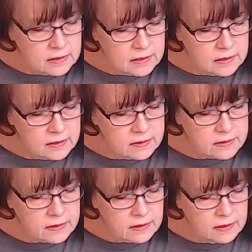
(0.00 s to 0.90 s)
Okay.
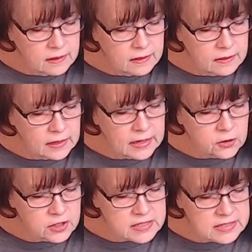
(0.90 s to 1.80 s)
Hey,
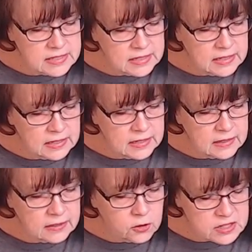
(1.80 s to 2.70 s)

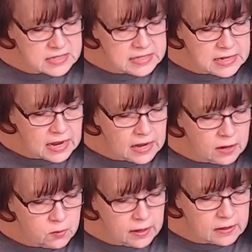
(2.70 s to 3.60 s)
Christine. Christina,
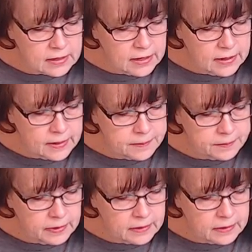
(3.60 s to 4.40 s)
welcome.